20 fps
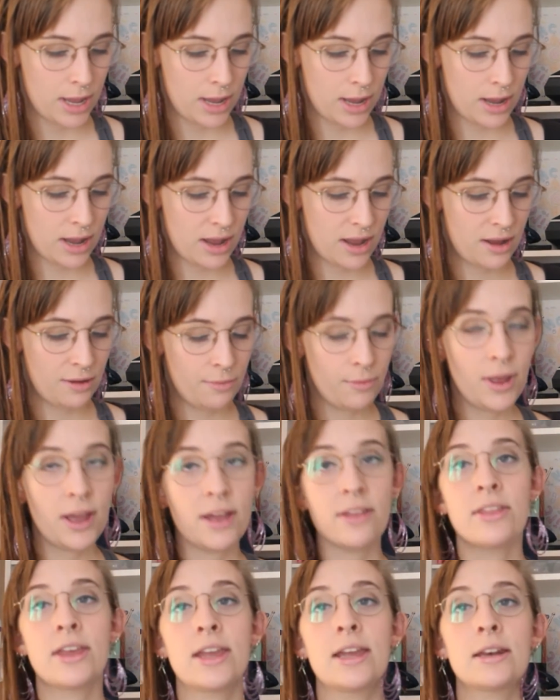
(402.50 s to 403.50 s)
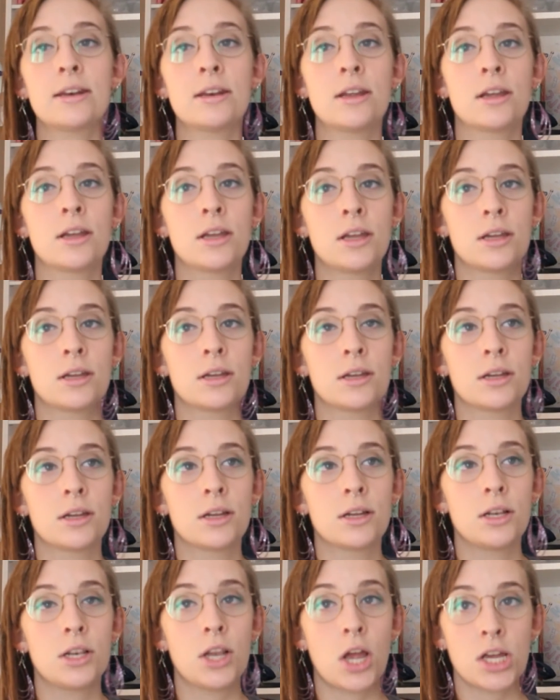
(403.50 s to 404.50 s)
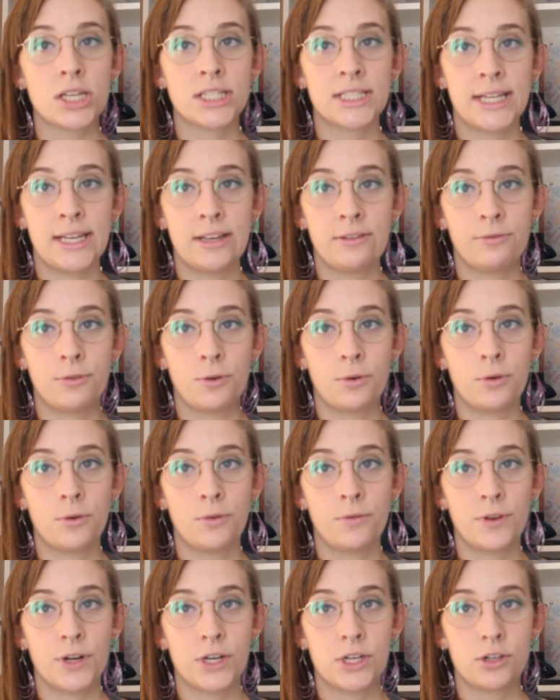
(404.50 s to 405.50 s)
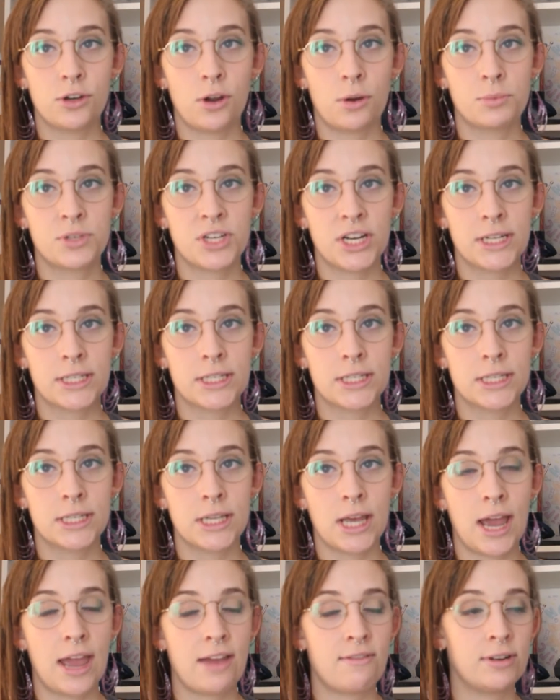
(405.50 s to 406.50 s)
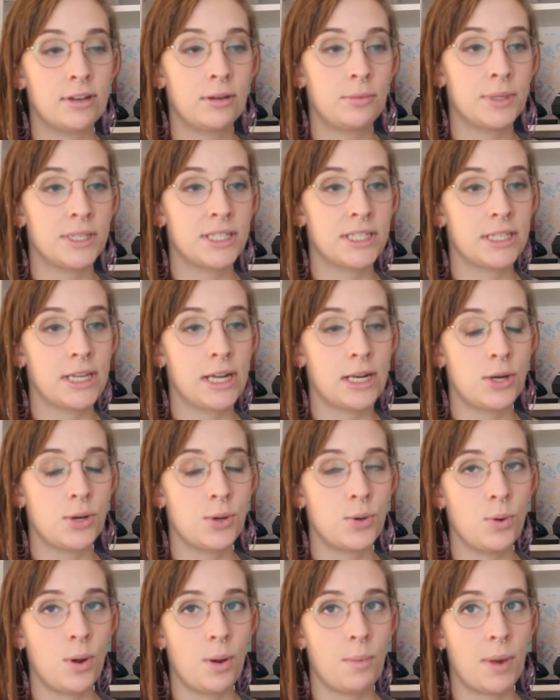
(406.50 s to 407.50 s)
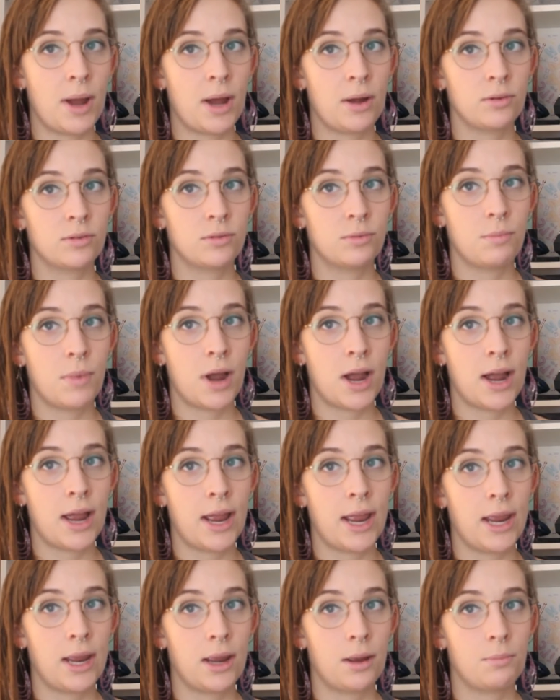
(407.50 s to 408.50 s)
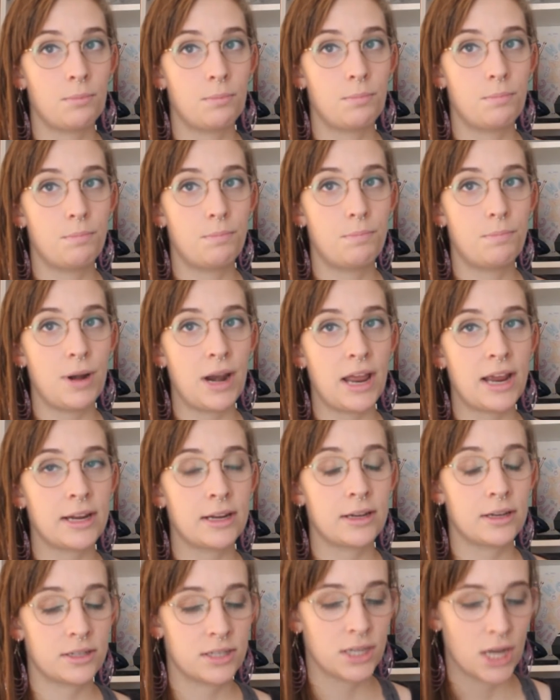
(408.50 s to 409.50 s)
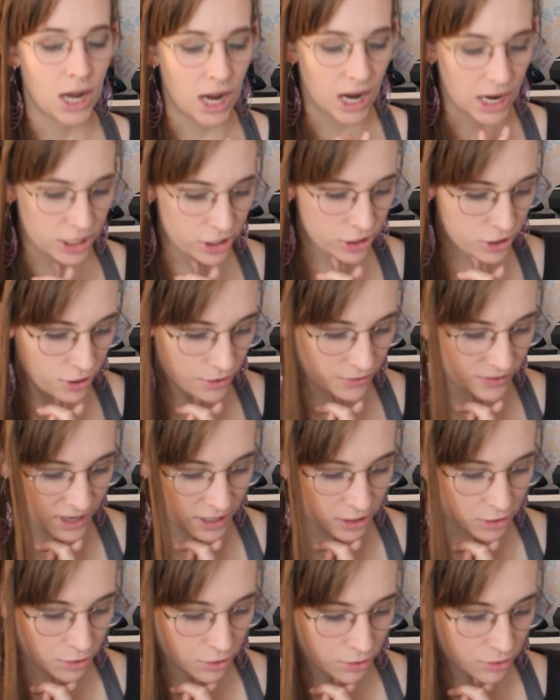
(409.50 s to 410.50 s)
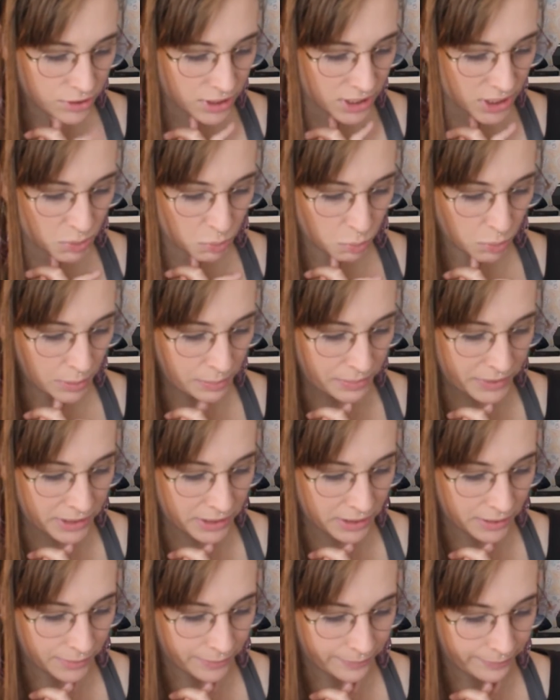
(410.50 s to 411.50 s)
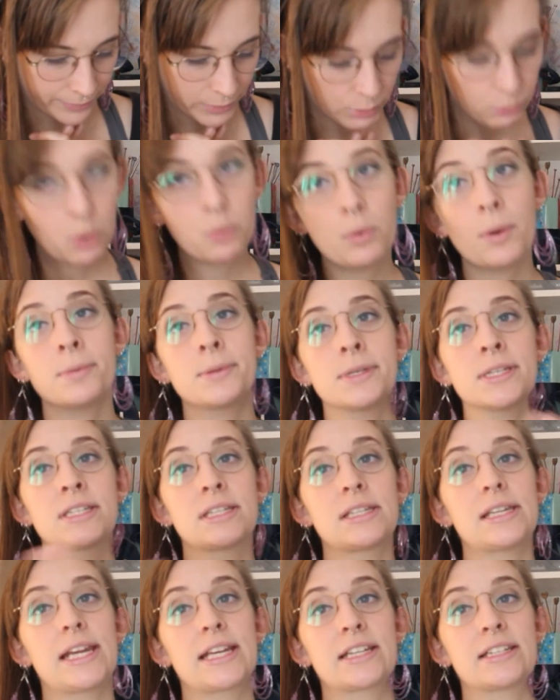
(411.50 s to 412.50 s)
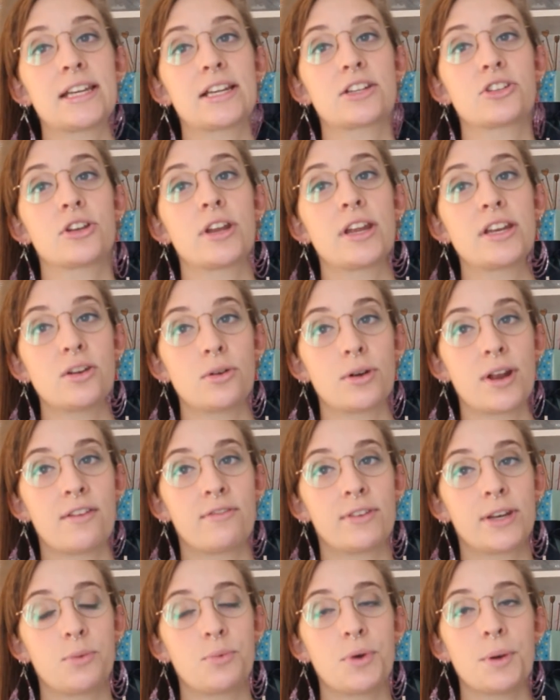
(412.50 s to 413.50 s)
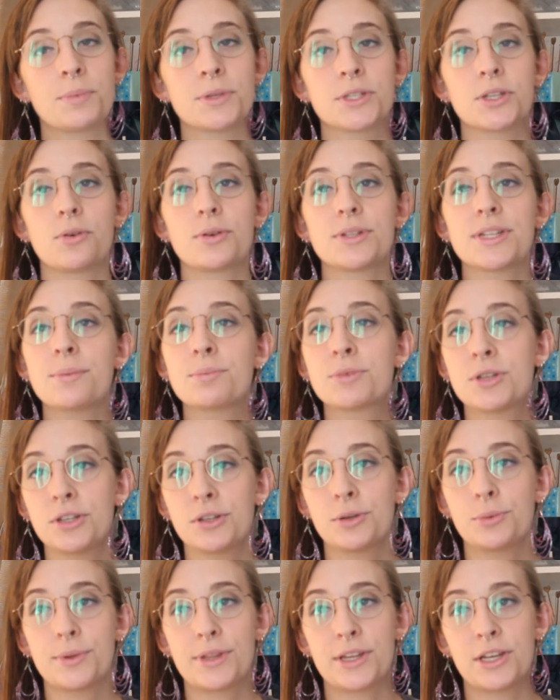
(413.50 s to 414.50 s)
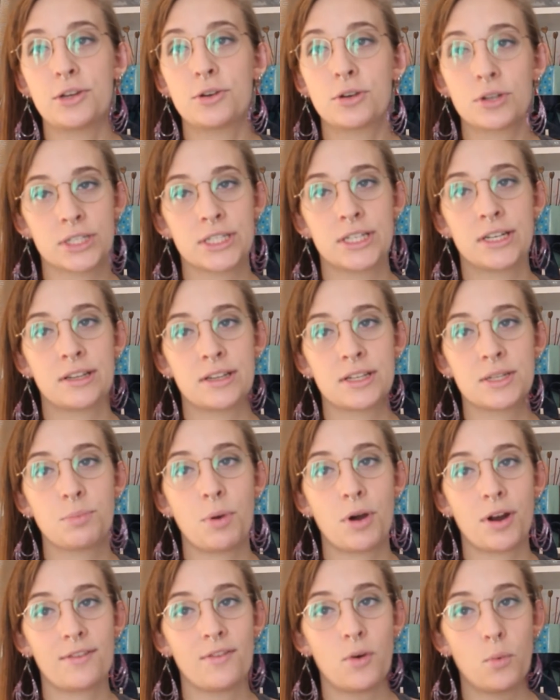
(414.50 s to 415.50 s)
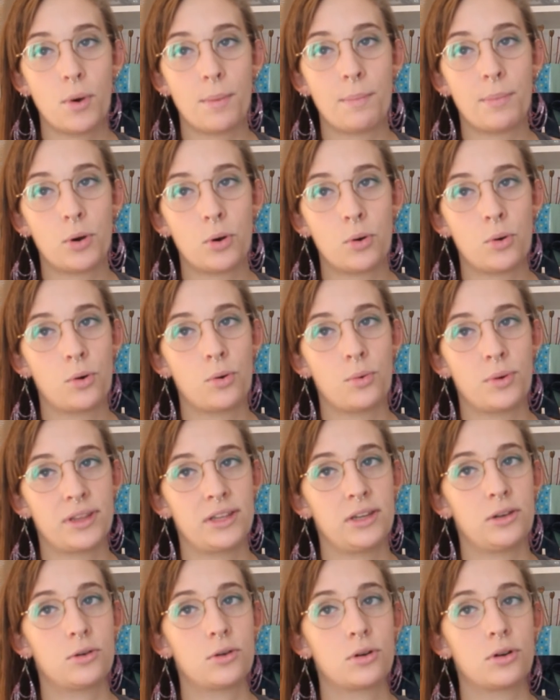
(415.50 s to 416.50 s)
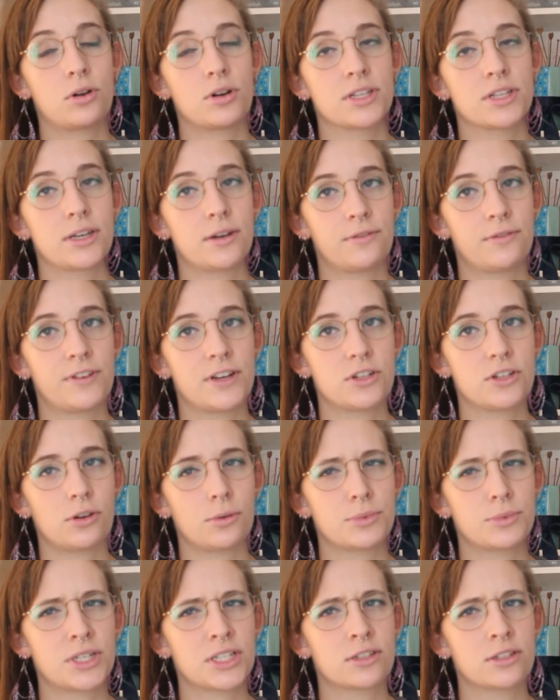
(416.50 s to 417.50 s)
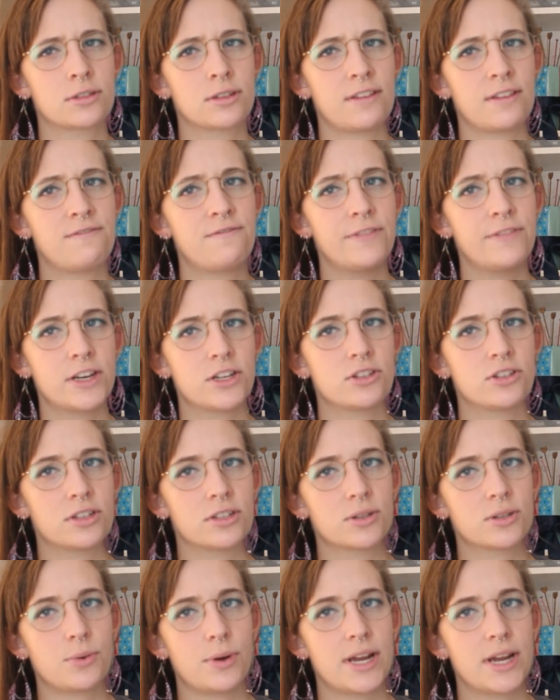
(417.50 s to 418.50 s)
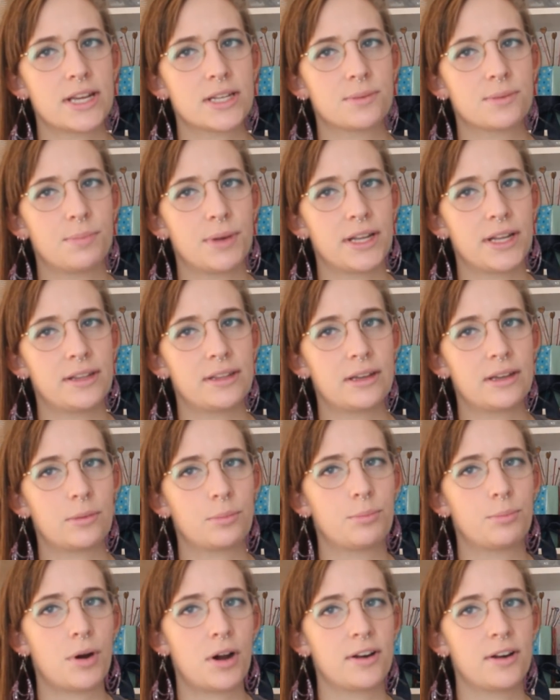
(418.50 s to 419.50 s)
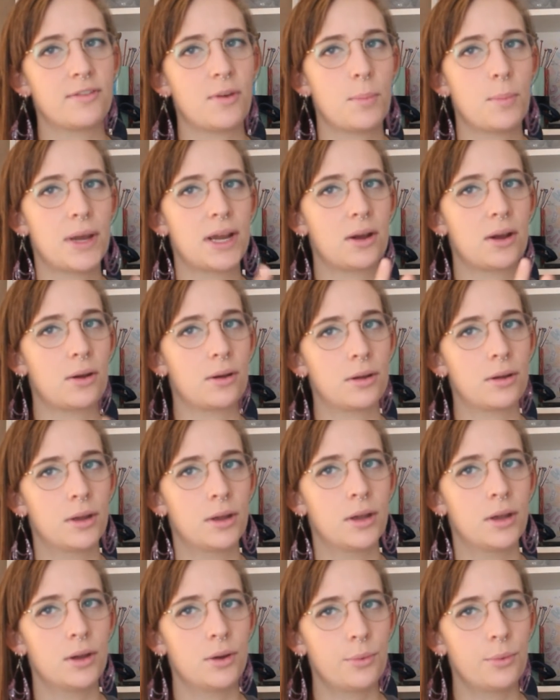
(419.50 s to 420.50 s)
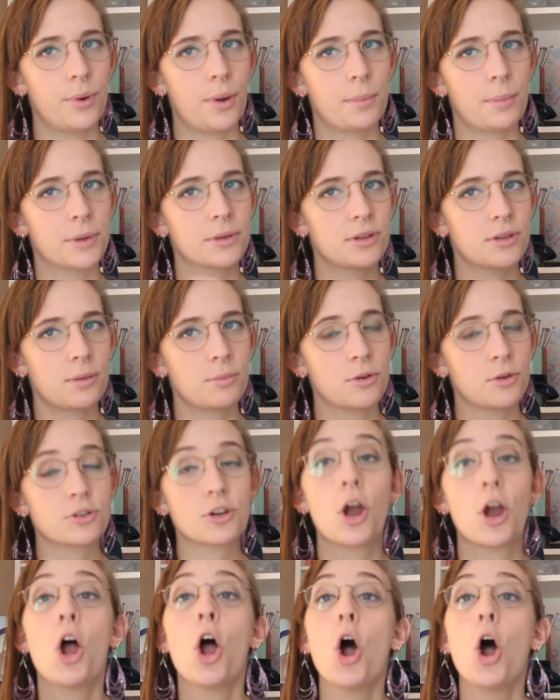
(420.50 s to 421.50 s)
And then, lastly, for finished objects, I have a little bit to tell you about my blanket. I don't know if that goes as whips. Well, whips is the next section. I don't have any whips, so it's up to you whether you consider this part of a whip or whether you consider it finished objects, because they finished the squares, but they're part of a bigger whip, so I'm not sure.